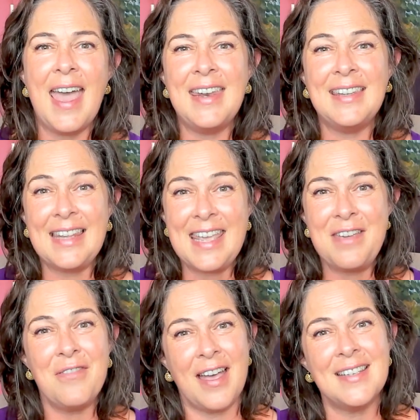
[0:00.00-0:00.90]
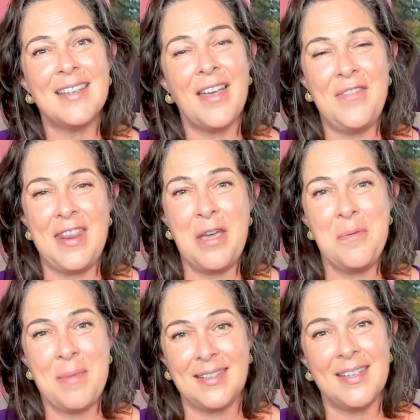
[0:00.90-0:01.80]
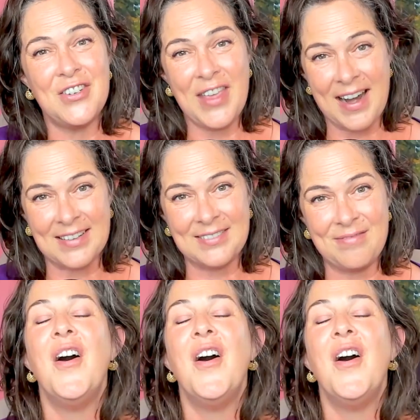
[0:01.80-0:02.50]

and leave us a video message there.